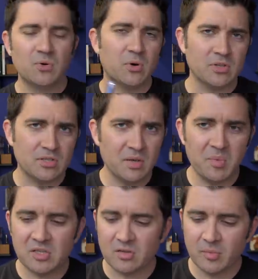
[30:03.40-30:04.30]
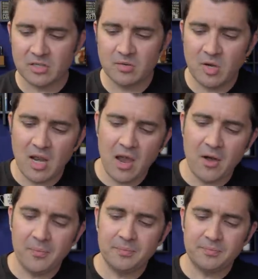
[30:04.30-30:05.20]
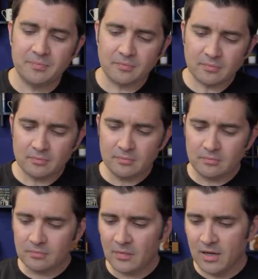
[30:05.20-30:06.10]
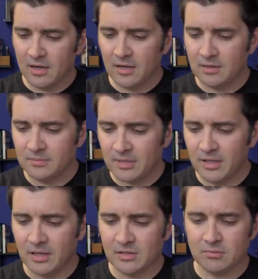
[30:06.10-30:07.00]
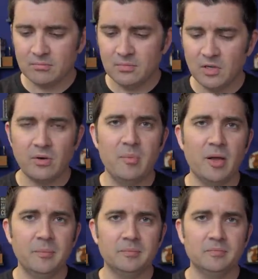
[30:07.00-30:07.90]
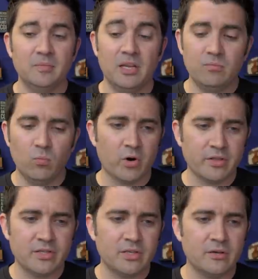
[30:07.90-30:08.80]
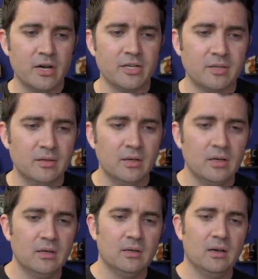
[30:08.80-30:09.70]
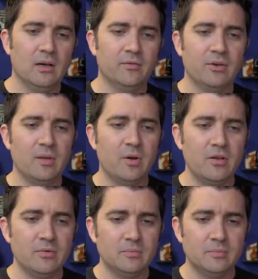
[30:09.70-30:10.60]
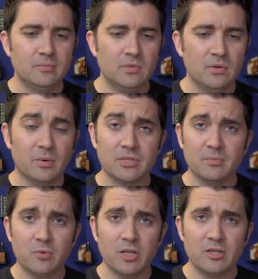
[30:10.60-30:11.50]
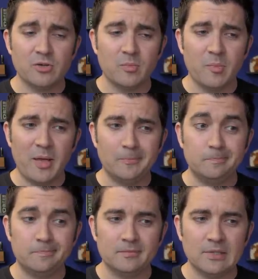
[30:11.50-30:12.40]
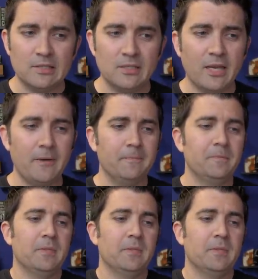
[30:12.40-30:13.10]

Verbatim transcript: of course, it means so much to me now. Uh, I think it's a great pen and worth consideration um, for anybody who, who wants a really enjoyable pen. Okay.